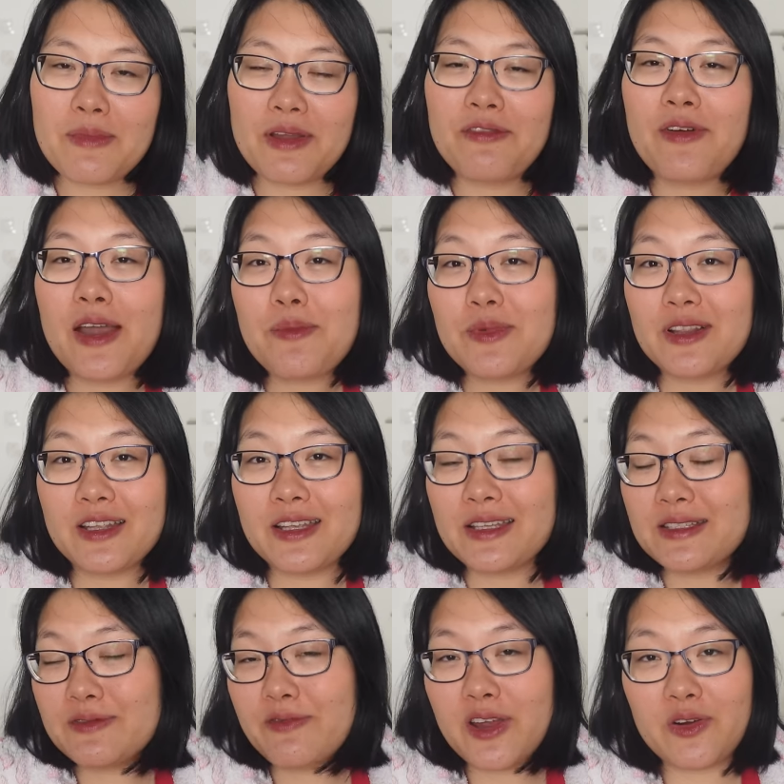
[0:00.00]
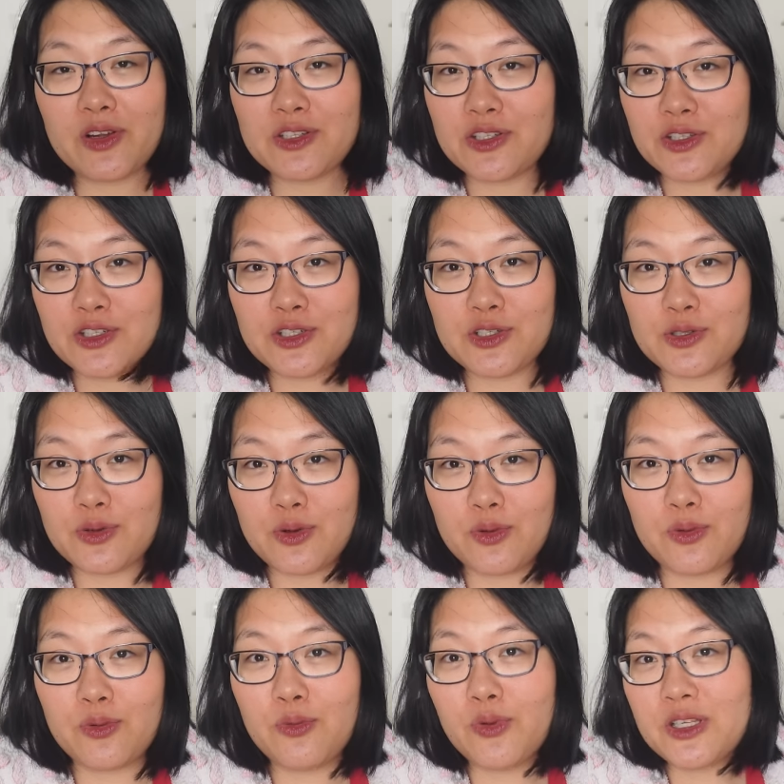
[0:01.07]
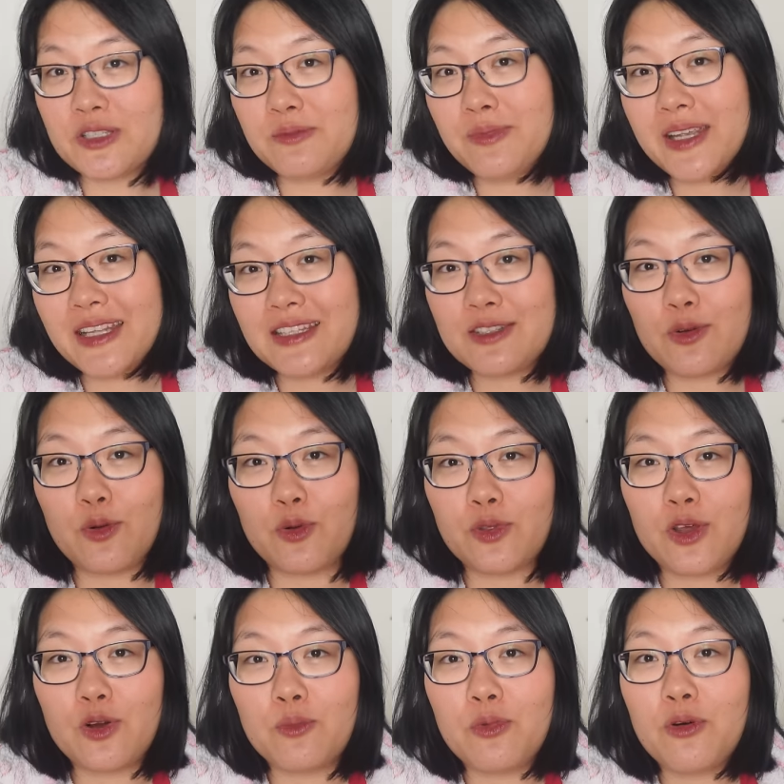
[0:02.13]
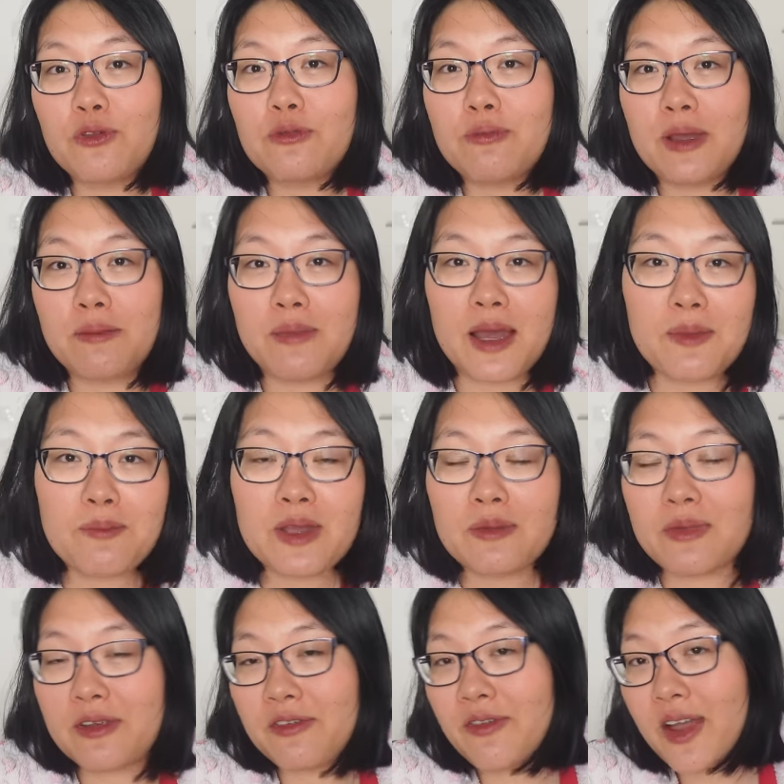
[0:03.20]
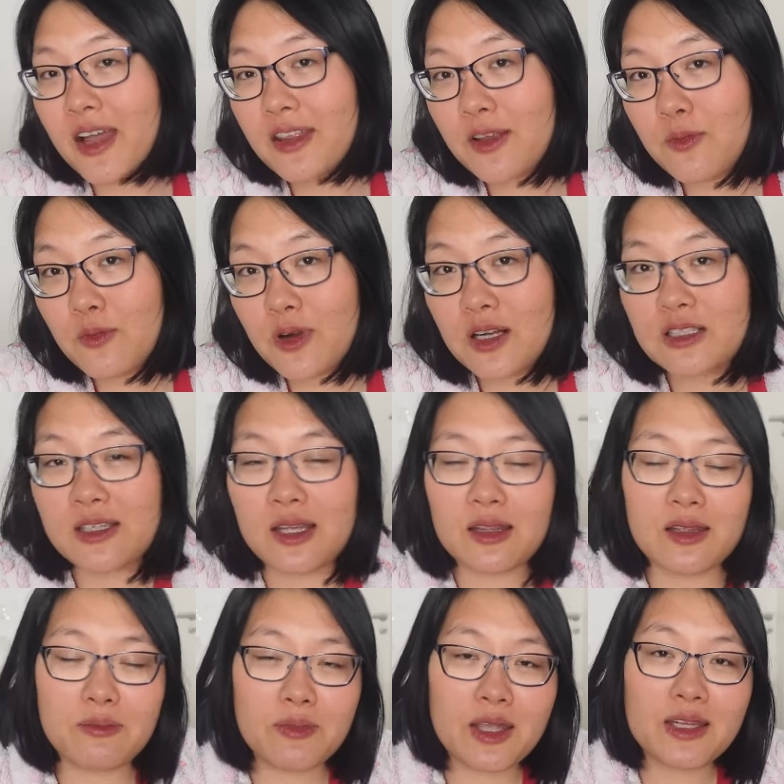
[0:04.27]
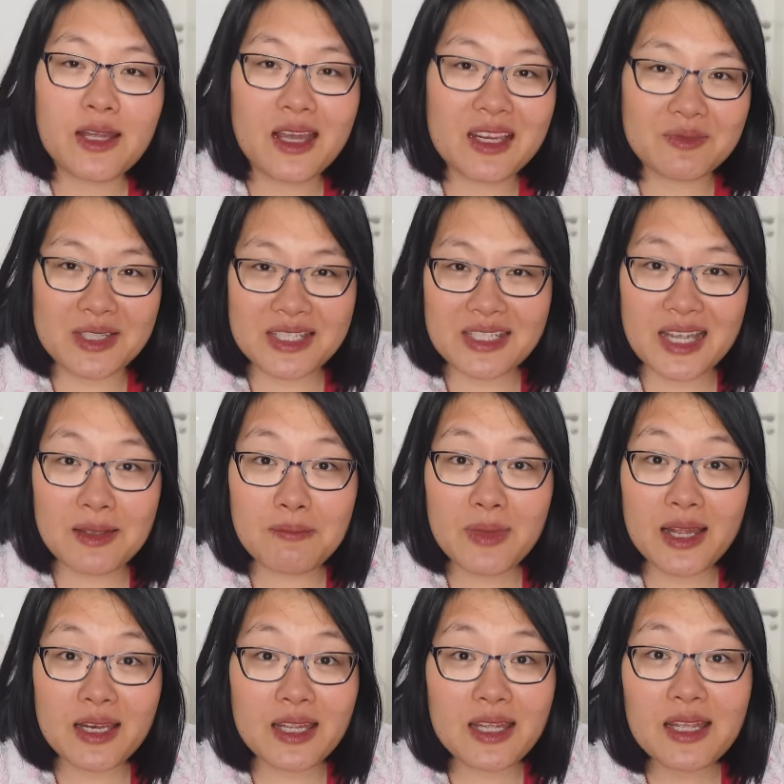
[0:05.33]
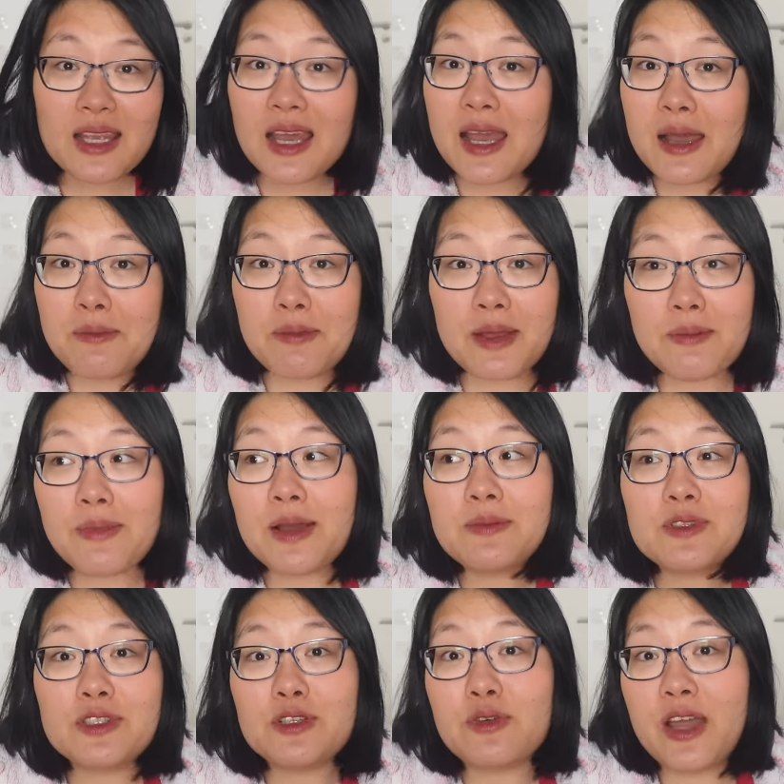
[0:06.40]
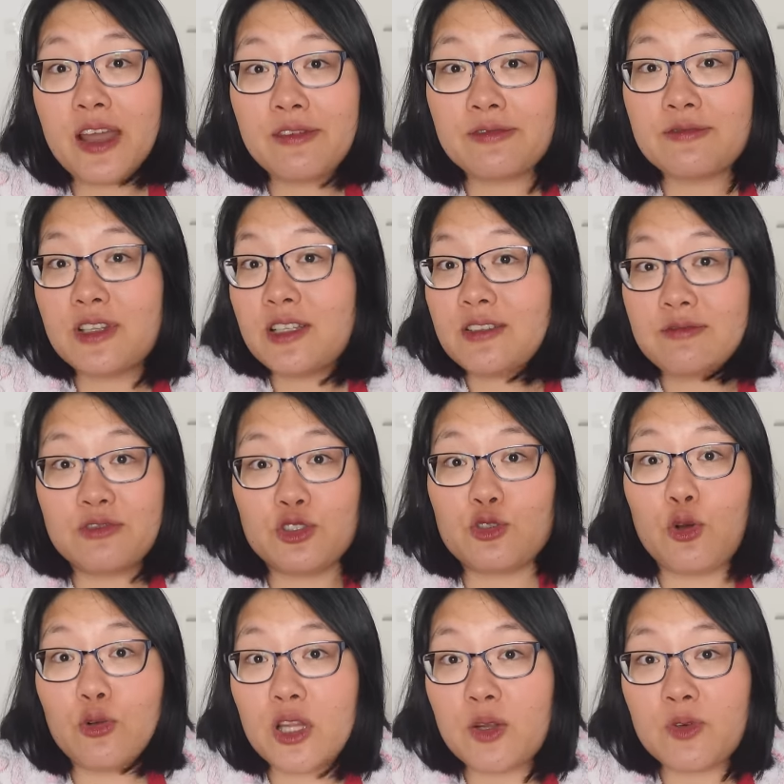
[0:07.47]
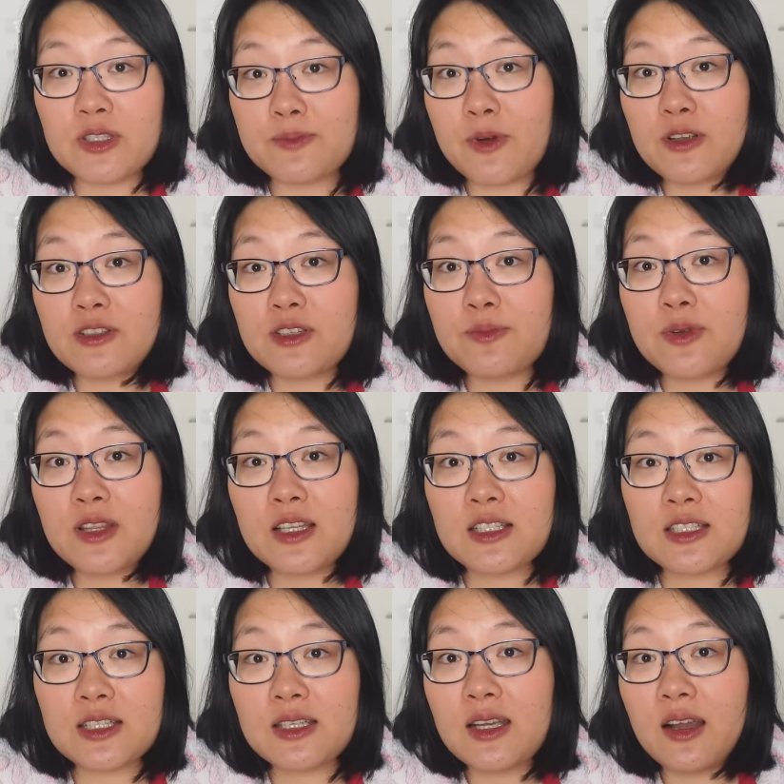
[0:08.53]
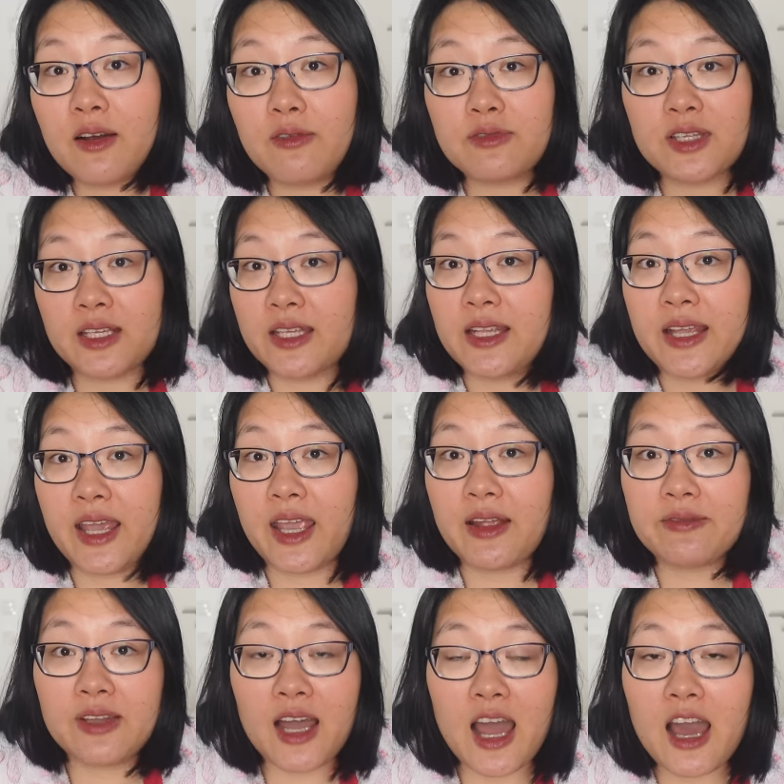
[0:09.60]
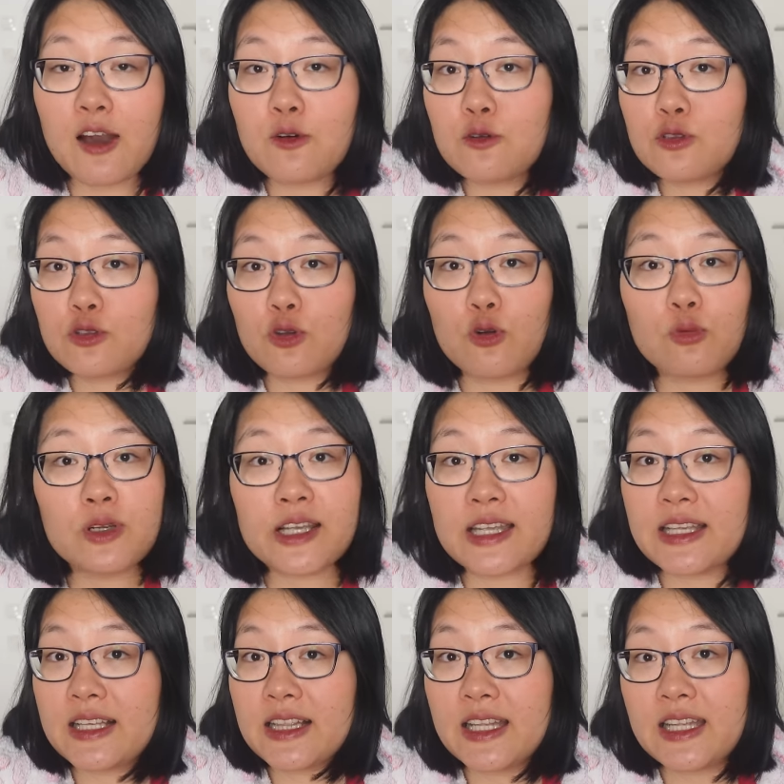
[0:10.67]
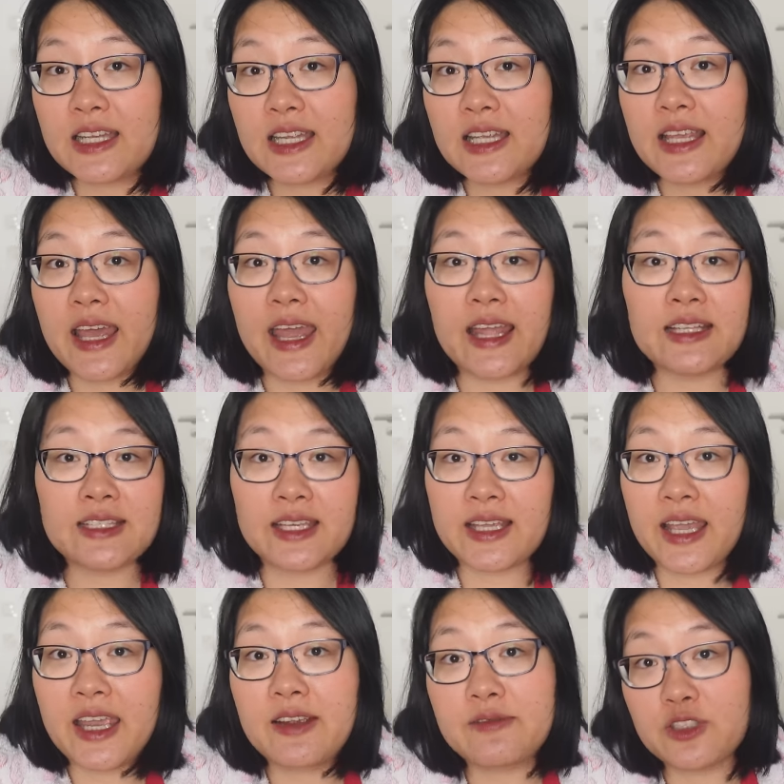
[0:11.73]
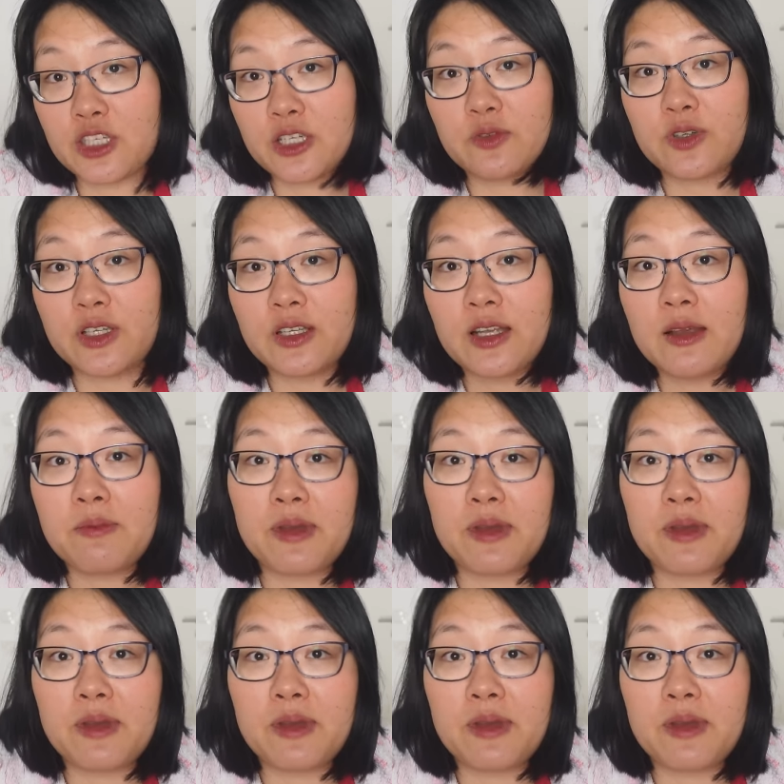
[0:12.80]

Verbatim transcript: My family is very traditional, which means although both my mom and my father worked and they made kind of the same money, my mom still have the solely responsibility of taking care of the house, cooking, cleaning, and take care of children.